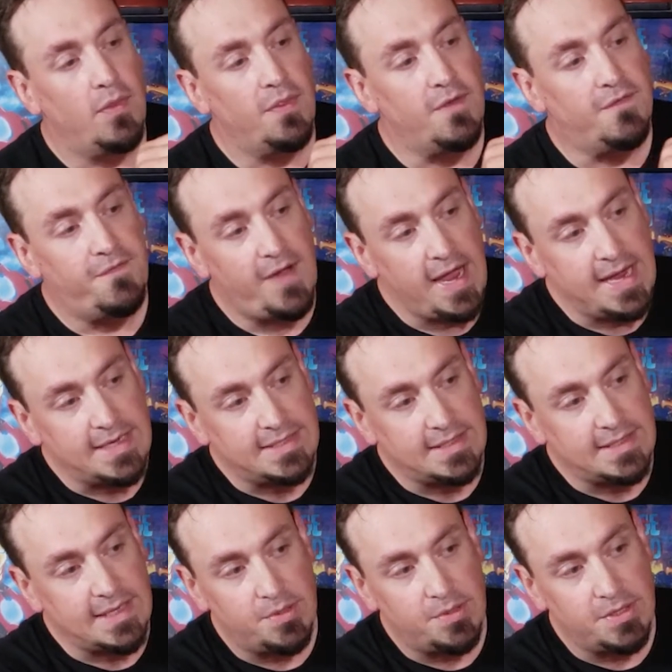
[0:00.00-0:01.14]
The face
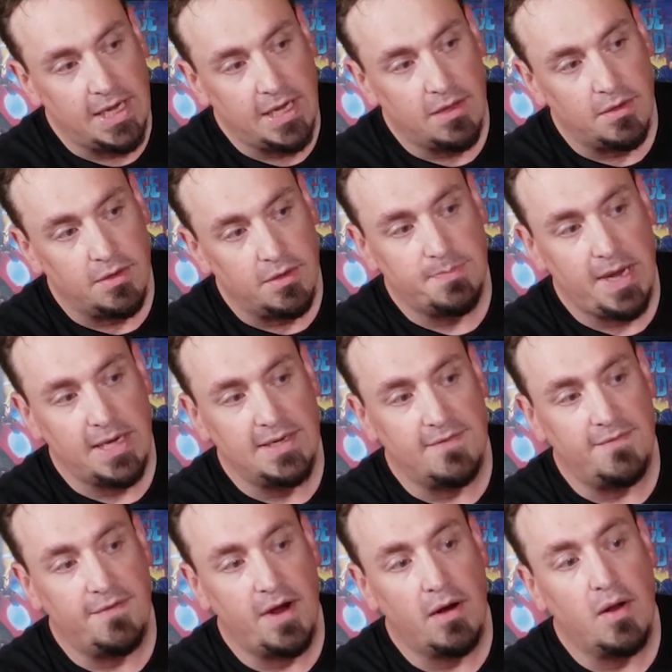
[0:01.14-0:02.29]
in particular is painted
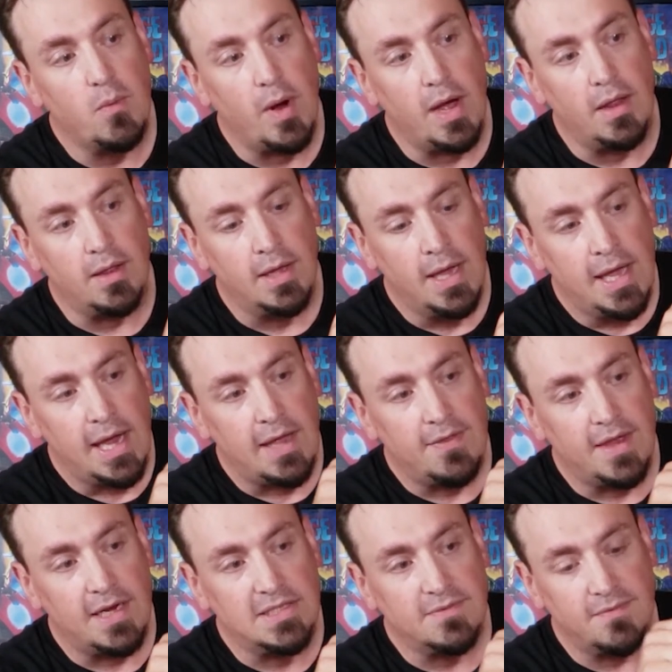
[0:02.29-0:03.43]
very well in
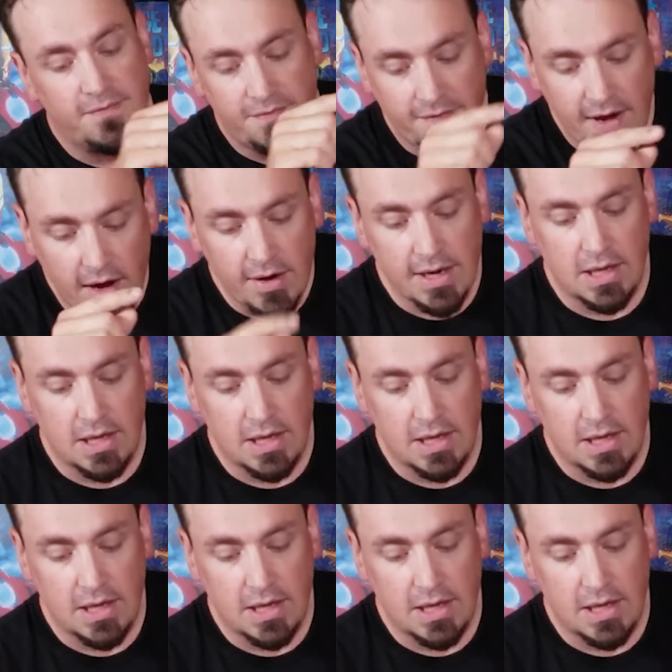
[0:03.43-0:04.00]
that it's very